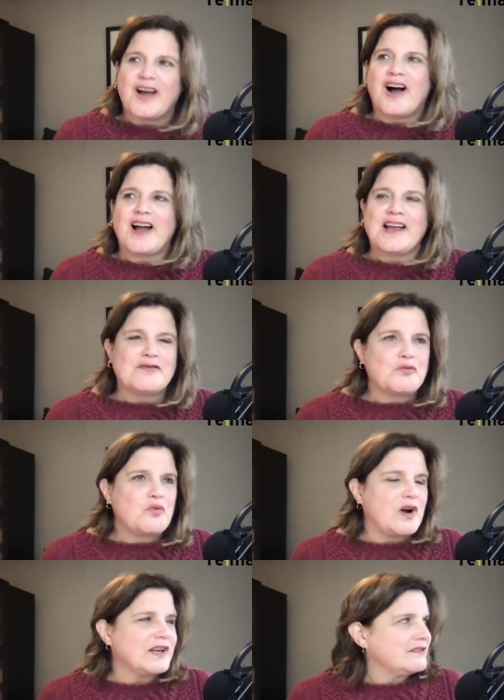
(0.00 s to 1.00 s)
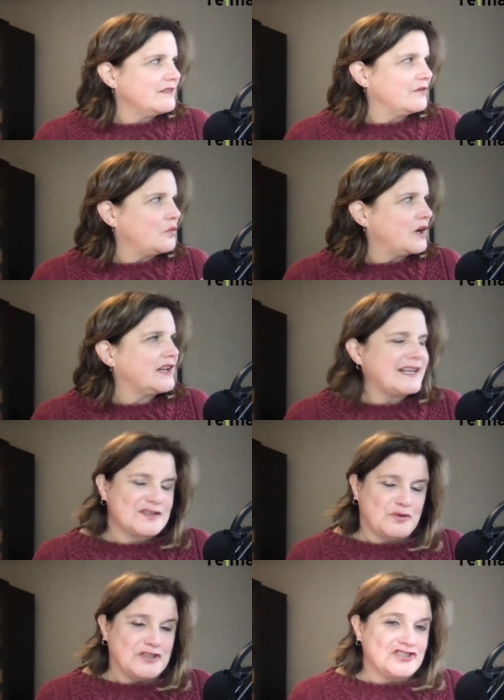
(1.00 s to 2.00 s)
I have one last
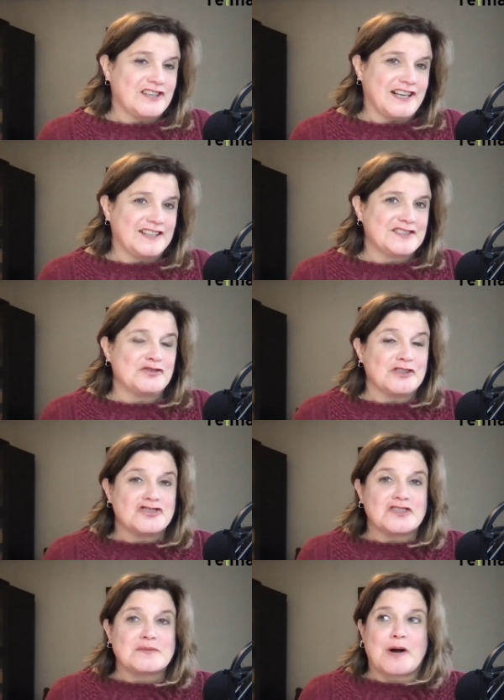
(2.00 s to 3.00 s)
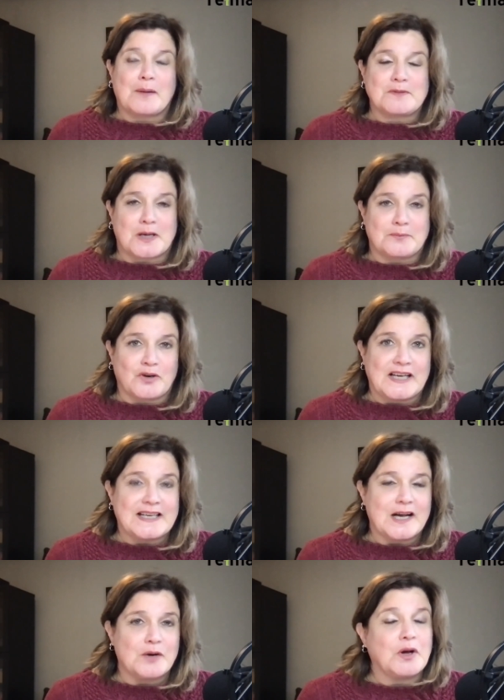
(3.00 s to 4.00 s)
question to ask you, and it just popped up right
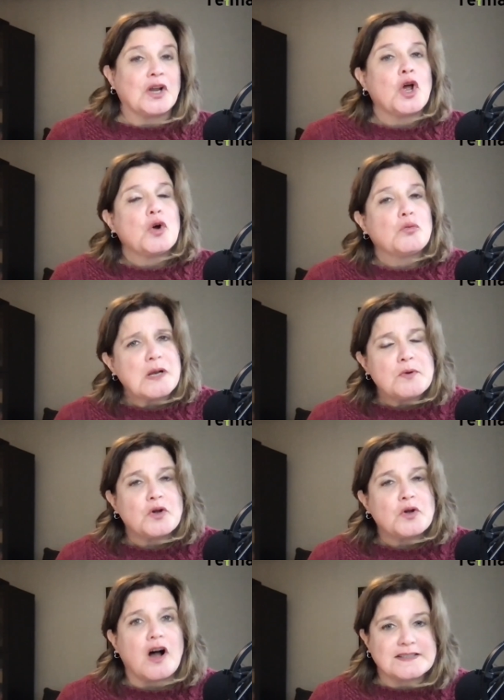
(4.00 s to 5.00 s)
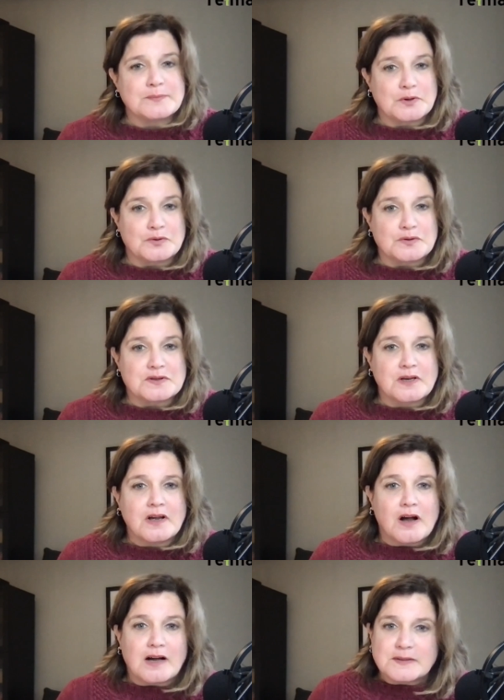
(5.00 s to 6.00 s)
now. But what about hospitals?
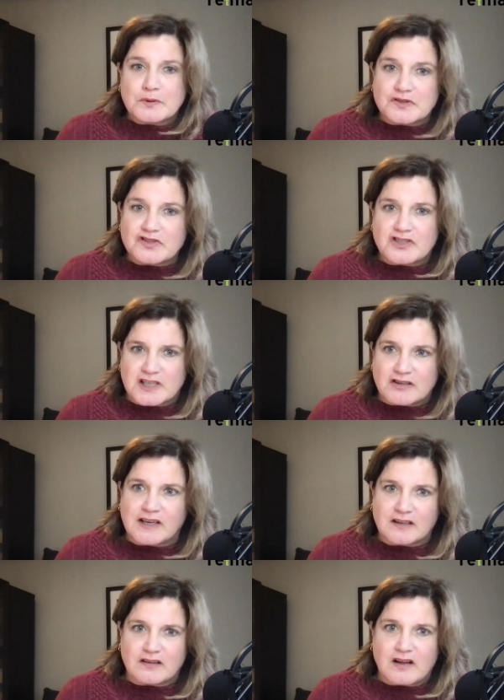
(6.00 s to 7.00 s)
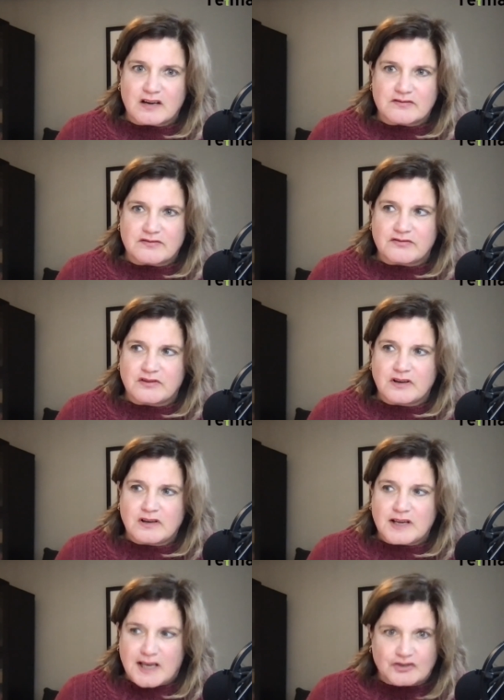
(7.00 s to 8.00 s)
Hospitals generate a lot of
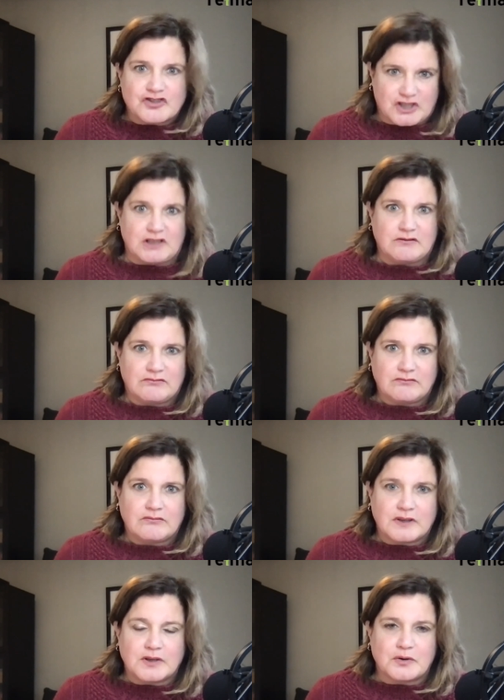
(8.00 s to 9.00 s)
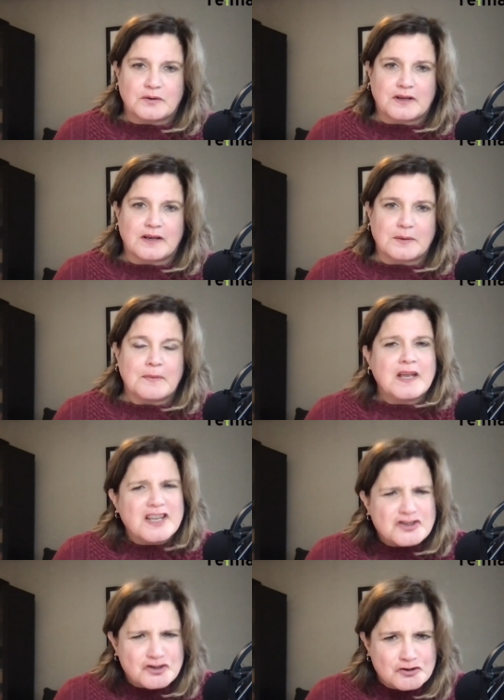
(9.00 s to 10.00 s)
energy. Do
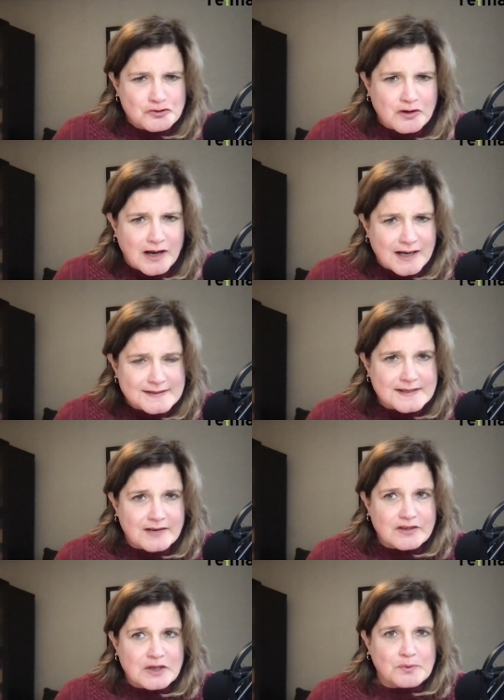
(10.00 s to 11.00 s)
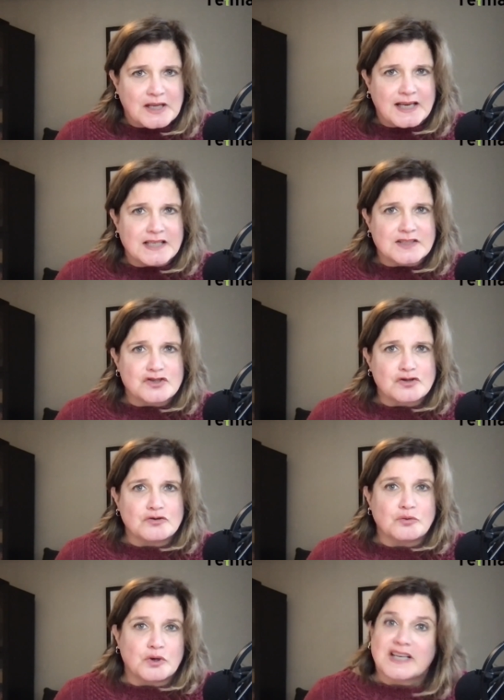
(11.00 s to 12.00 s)
you guys have any plans
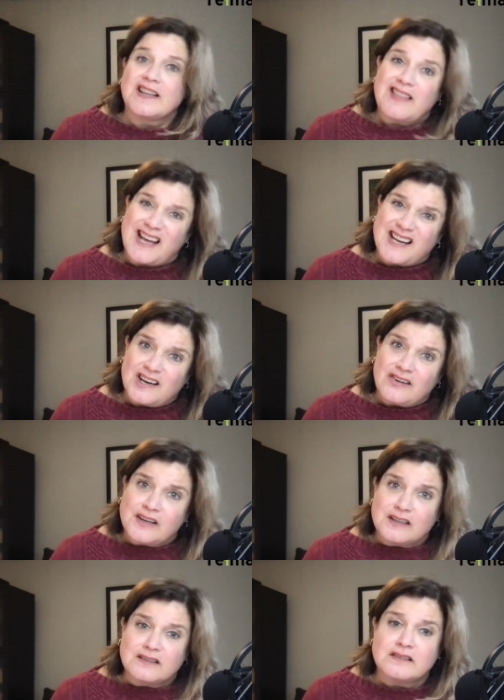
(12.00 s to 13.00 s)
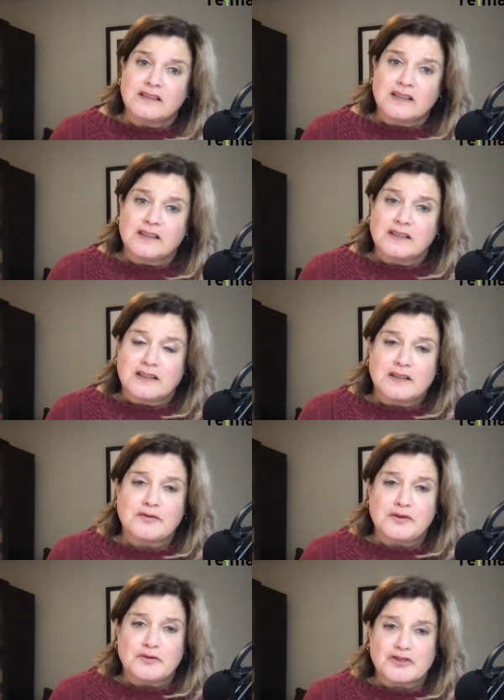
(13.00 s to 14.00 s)
to work in that area in the future?